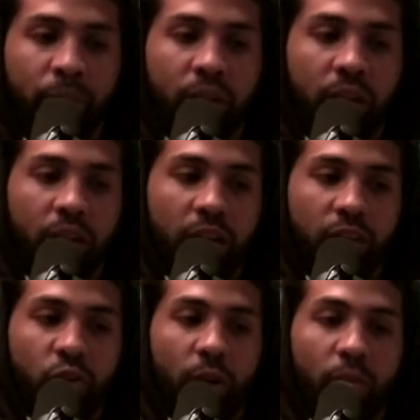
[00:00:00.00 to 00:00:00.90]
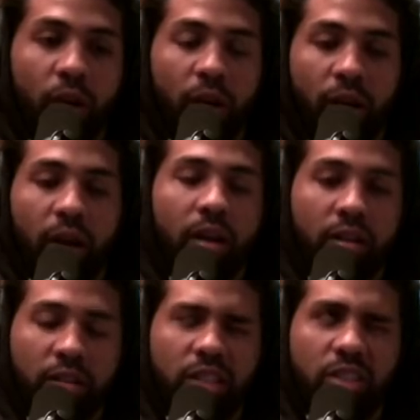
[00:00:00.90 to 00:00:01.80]
Uh, so I'm, I, I,
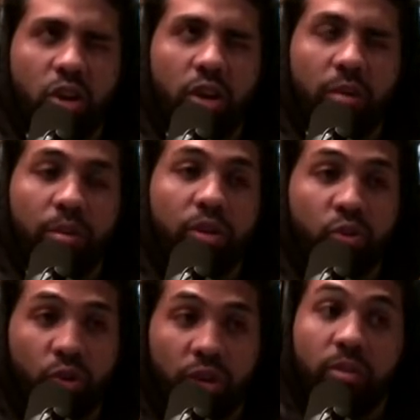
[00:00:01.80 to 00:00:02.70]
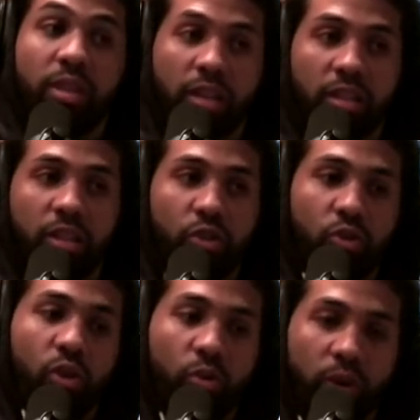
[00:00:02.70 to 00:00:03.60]
she started a book tour, and it was actually in New
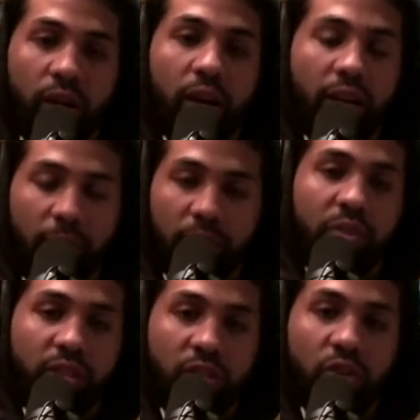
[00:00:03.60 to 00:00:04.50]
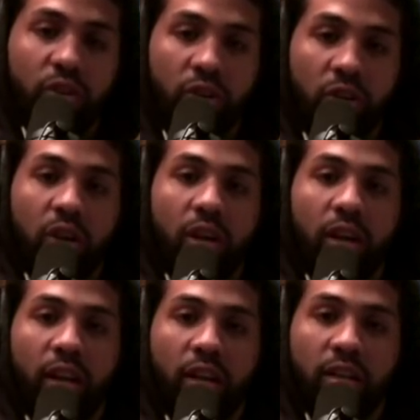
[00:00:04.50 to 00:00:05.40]
York when I, I came to visit her,
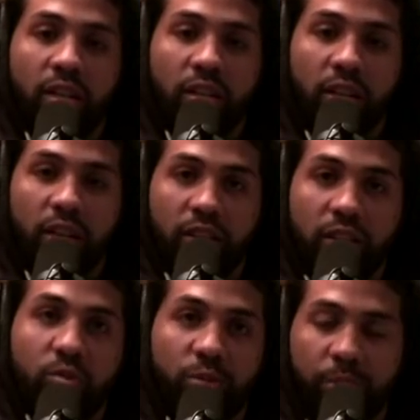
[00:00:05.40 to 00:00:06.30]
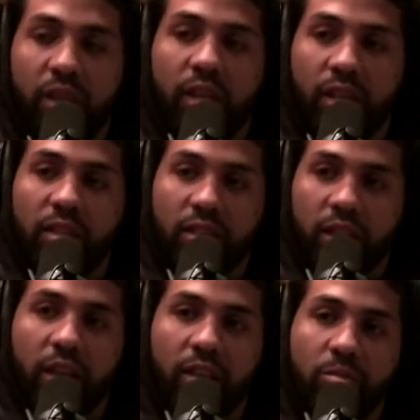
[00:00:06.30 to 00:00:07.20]
and and she was speaking at this
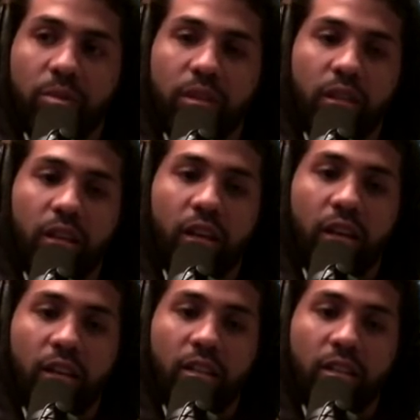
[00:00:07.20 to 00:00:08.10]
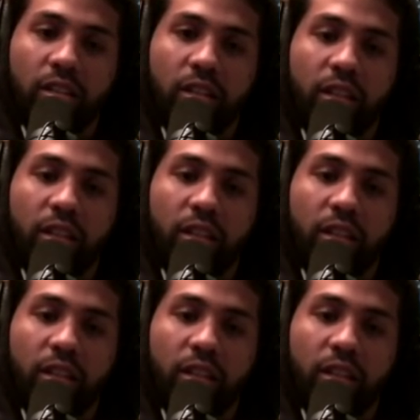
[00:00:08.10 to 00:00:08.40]
engagement, and